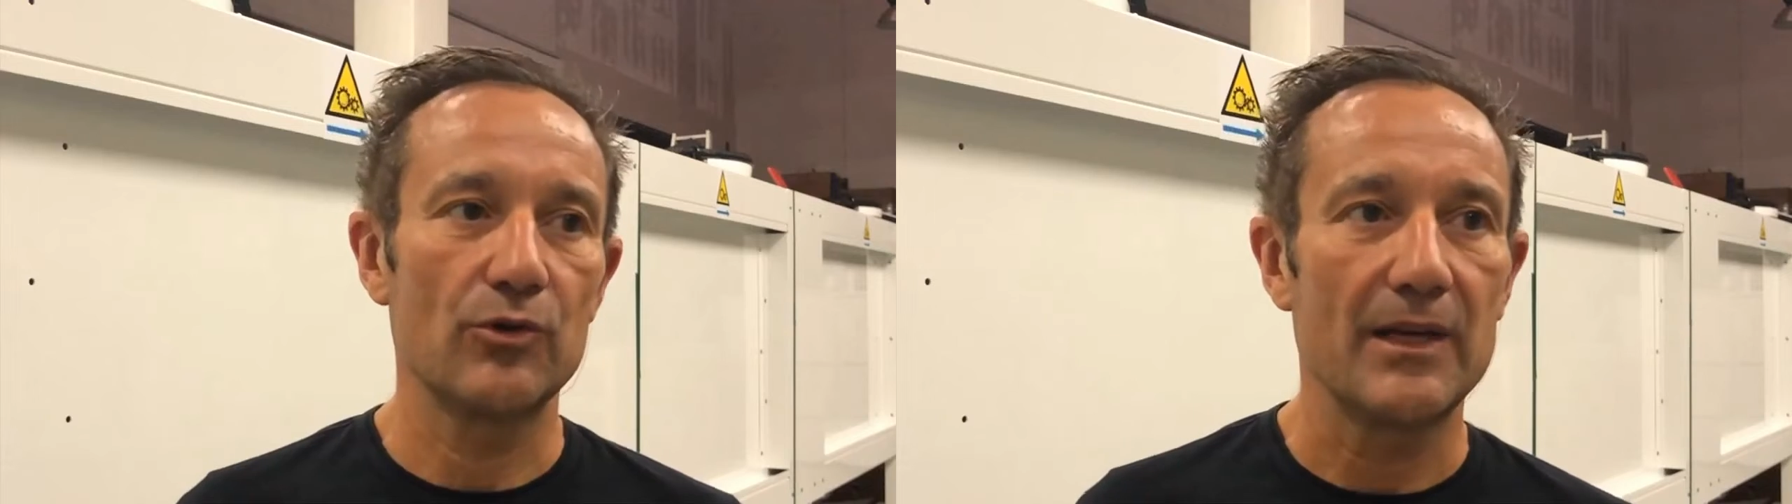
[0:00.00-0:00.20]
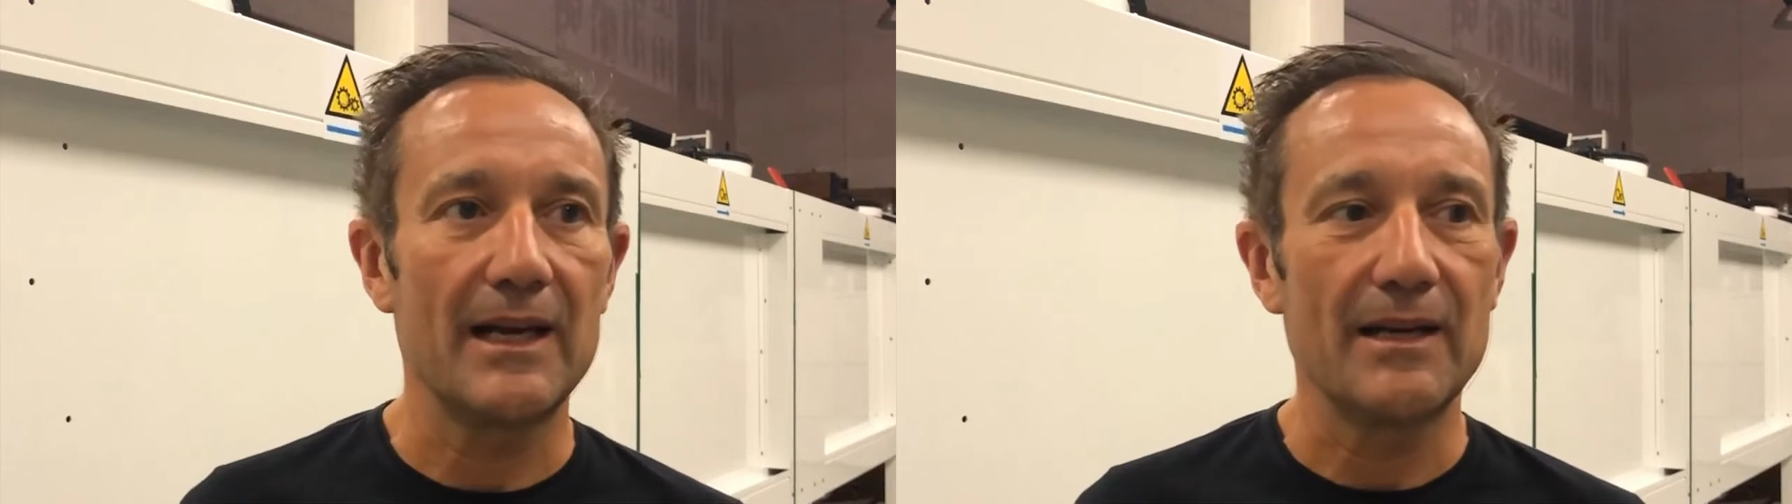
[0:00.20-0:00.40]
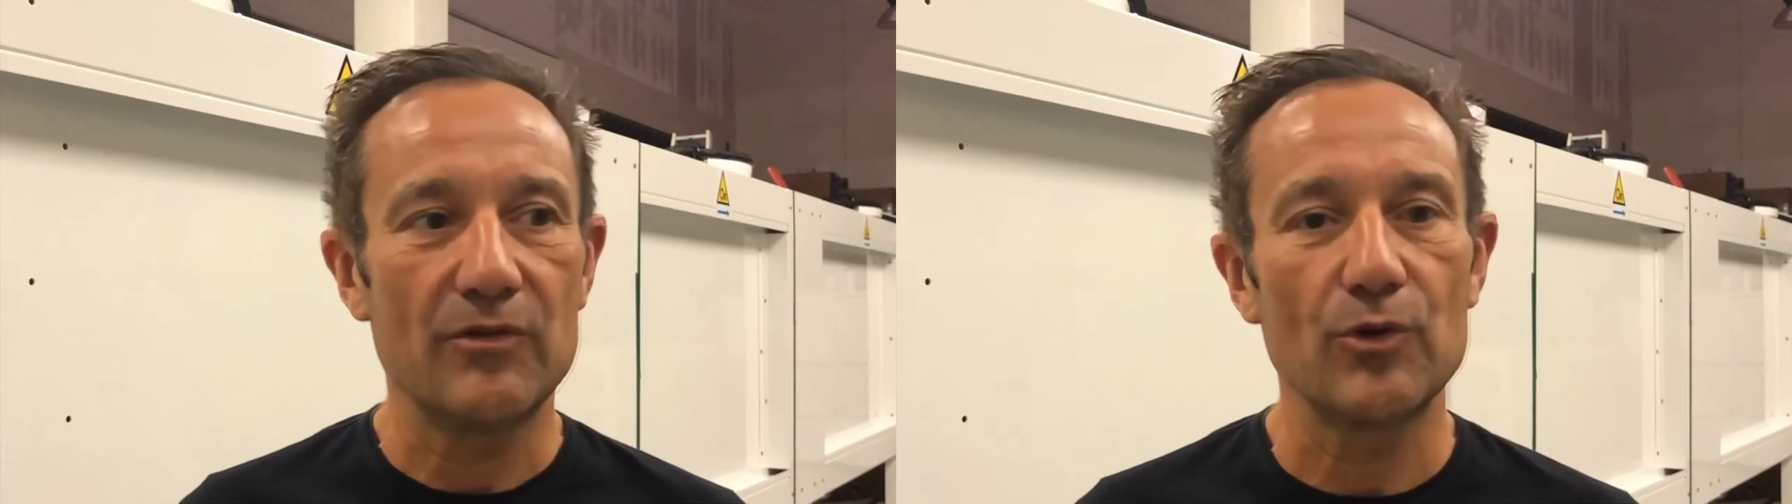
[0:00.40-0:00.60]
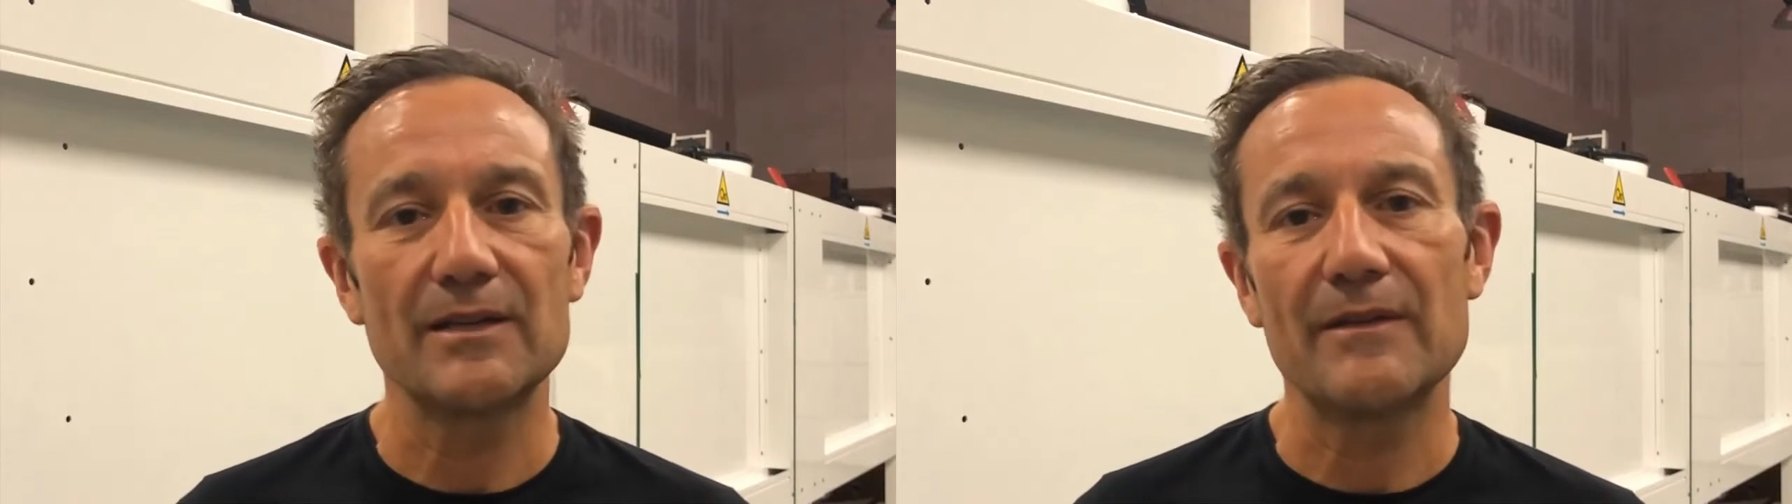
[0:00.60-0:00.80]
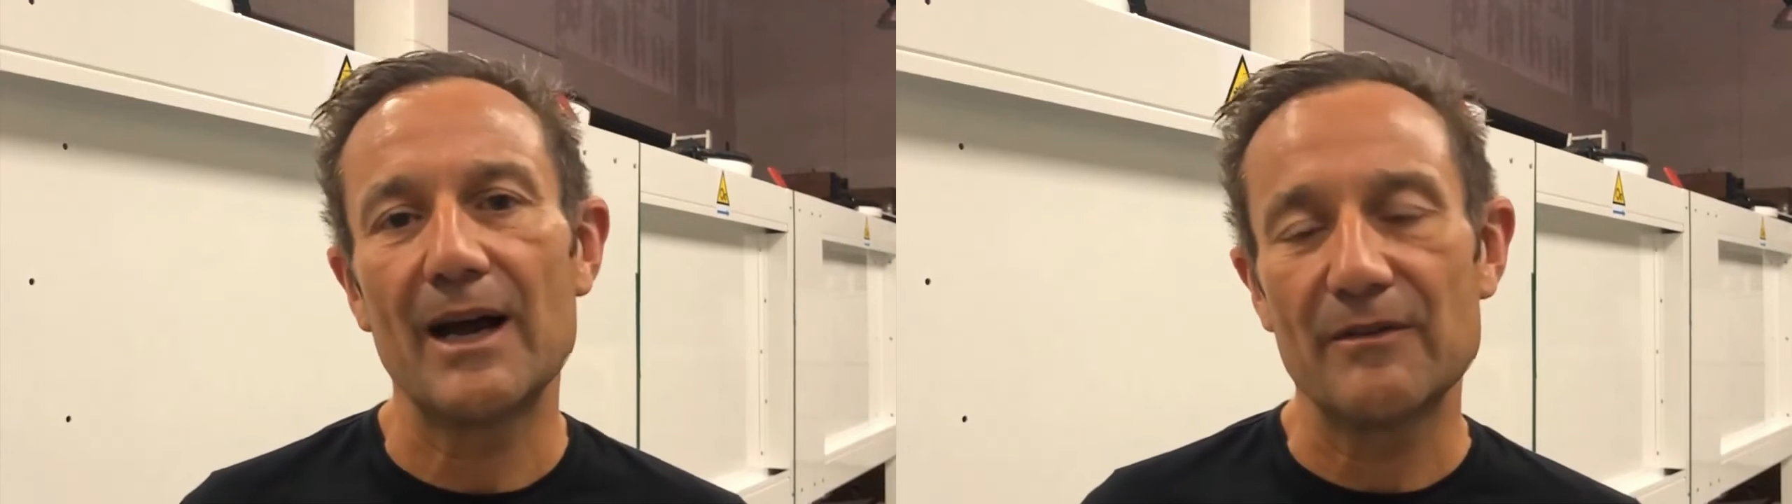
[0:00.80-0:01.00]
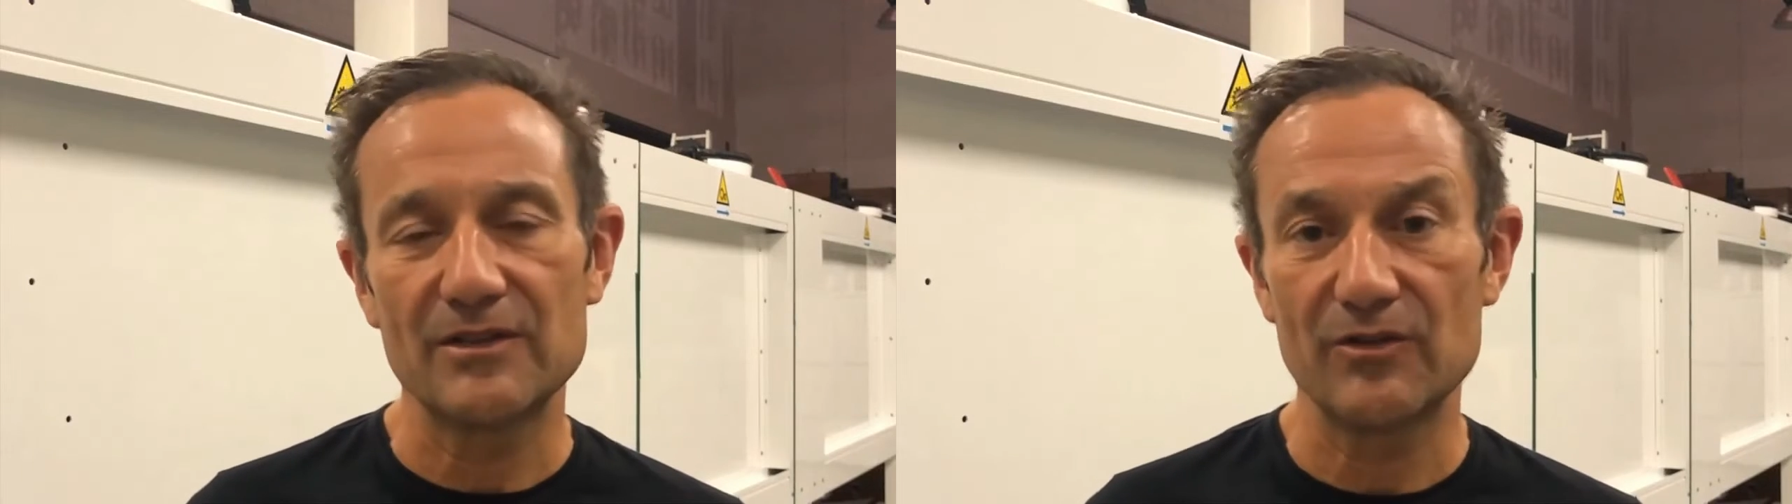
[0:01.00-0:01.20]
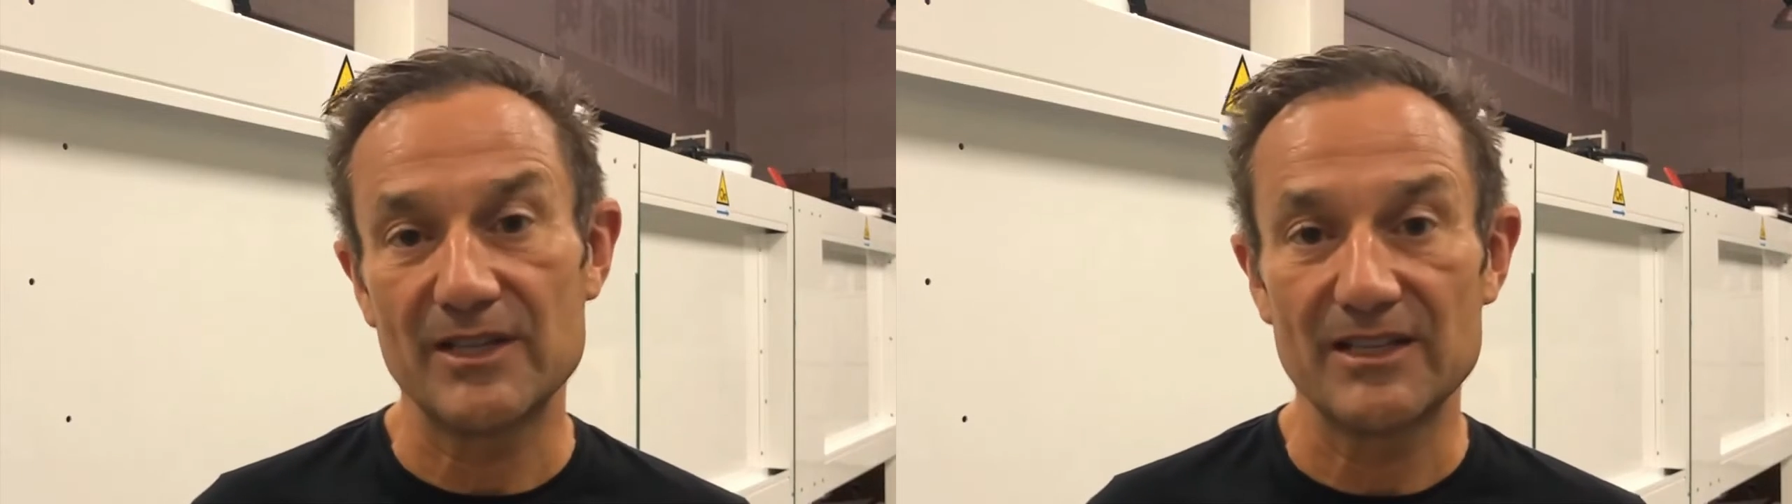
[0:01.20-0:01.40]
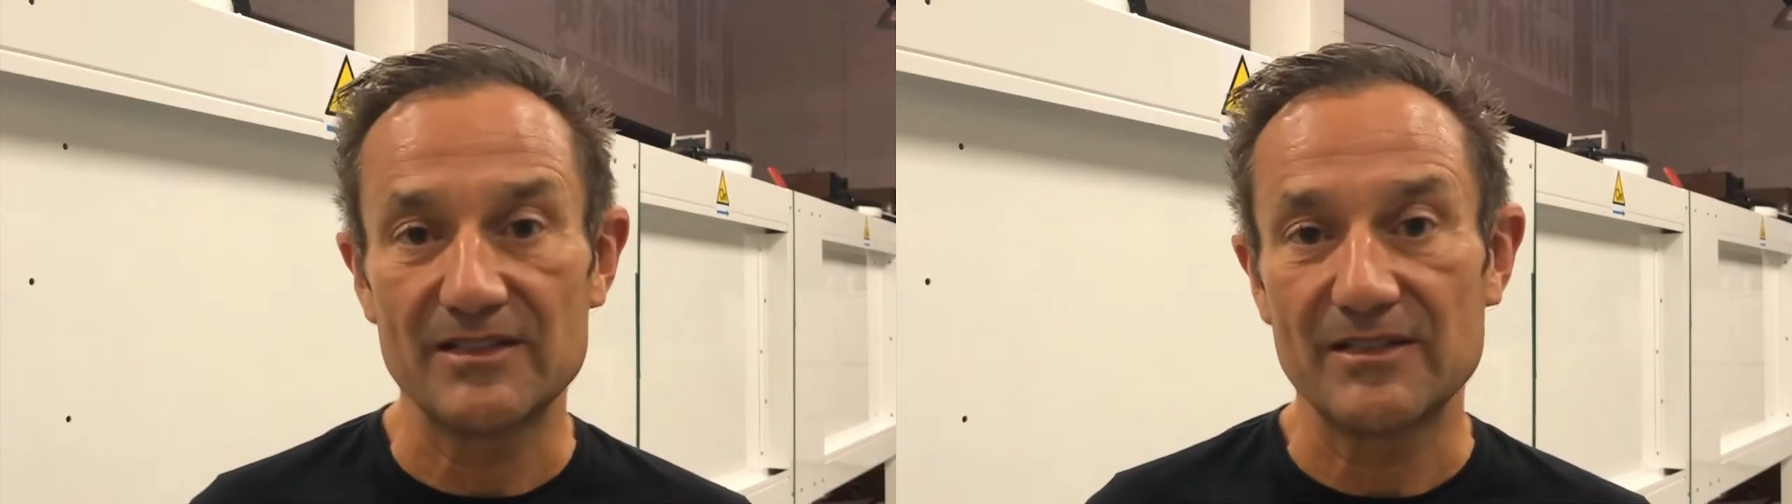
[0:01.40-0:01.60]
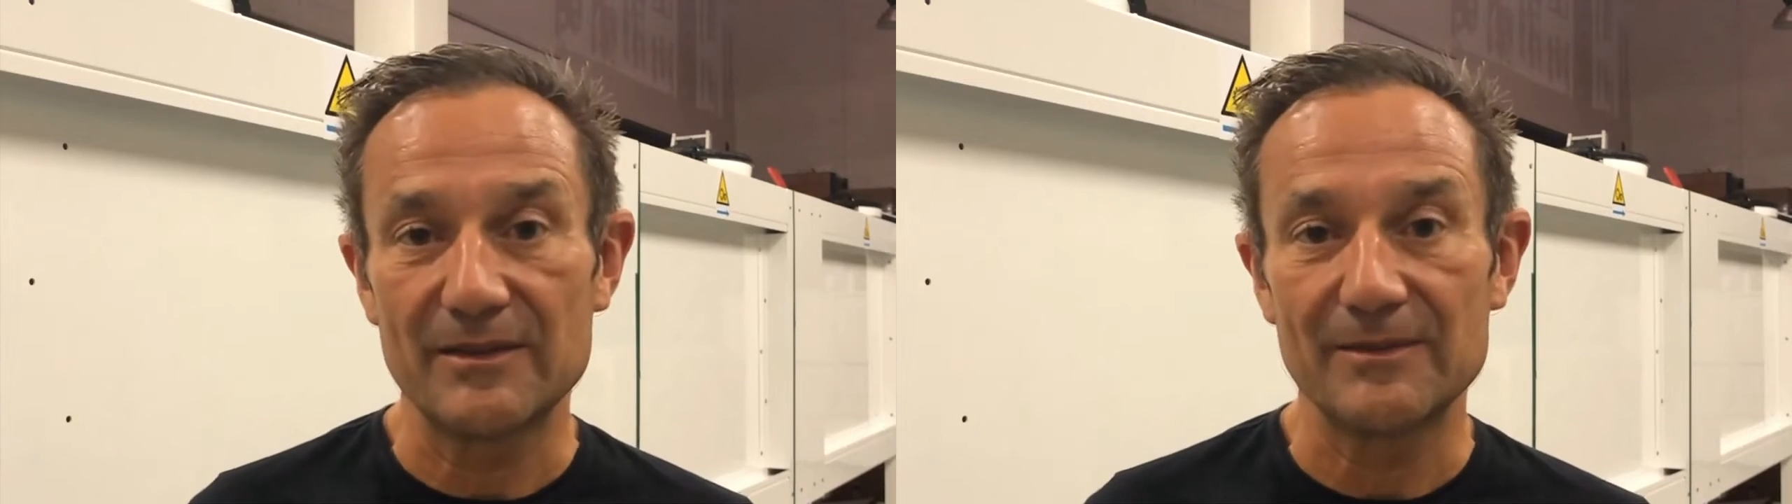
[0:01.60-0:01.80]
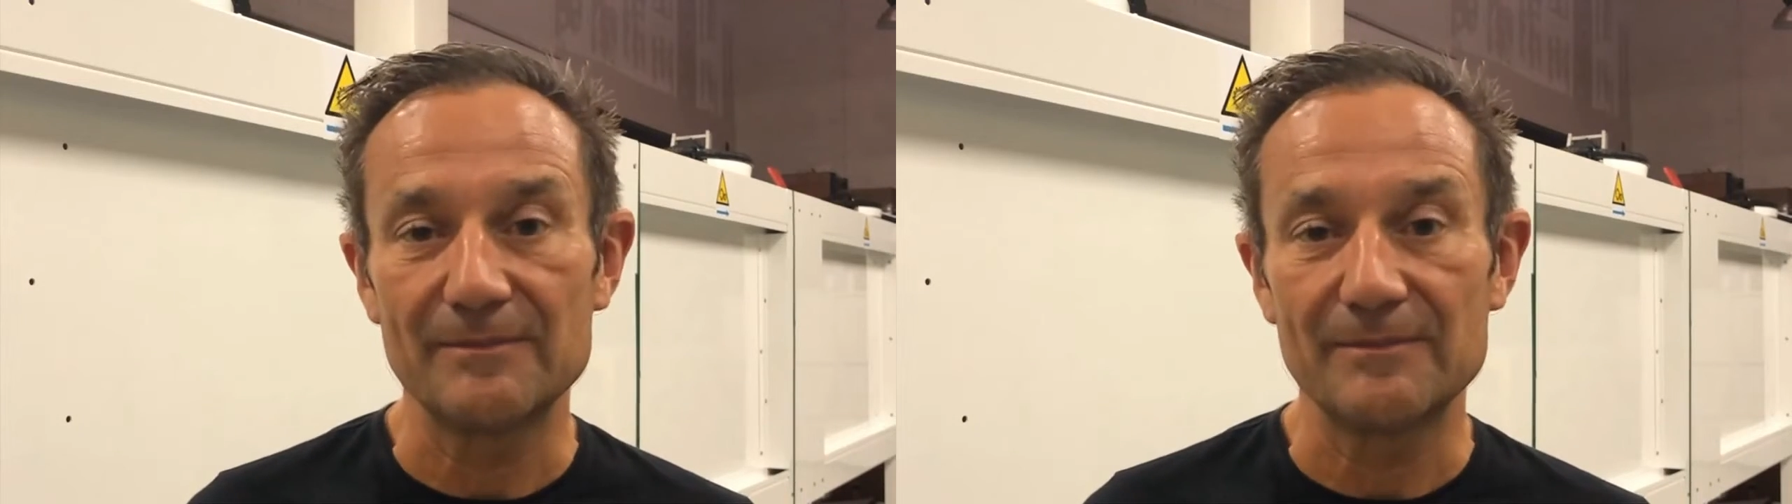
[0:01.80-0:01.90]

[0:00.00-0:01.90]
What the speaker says: 40-45 degrees.